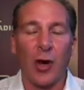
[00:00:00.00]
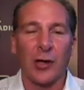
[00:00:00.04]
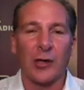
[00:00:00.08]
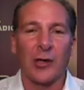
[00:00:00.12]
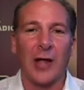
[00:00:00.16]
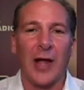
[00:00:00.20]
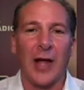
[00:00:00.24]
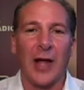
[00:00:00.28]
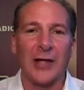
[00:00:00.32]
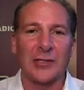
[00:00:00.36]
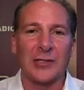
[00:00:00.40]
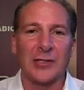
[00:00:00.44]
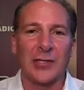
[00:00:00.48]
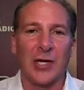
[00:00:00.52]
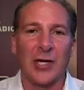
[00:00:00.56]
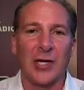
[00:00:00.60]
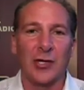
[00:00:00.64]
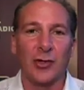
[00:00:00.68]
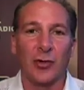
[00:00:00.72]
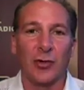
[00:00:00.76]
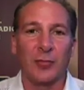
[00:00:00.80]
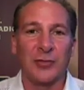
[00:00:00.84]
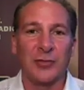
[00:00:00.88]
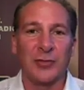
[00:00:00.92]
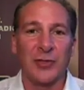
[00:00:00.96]
clients at
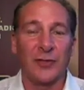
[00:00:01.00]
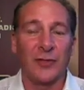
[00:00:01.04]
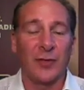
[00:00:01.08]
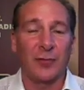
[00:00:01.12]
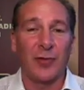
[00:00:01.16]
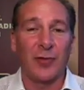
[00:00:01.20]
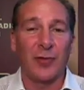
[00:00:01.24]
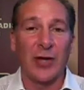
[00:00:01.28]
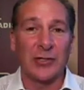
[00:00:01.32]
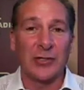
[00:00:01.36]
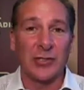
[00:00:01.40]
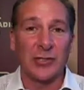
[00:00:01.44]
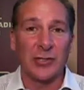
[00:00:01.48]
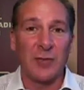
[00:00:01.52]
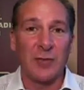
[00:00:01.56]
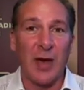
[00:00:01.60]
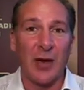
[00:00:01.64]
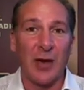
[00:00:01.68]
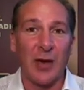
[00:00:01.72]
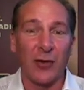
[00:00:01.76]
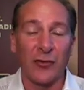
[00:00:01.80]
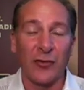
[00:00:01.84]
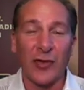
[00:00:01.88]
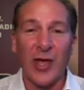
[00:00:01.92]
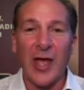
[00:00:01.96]
Euro Pacific Precious
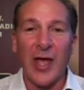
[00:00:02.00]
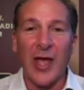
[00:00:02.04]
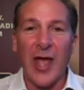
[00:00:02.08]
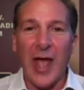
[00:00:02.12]
Metals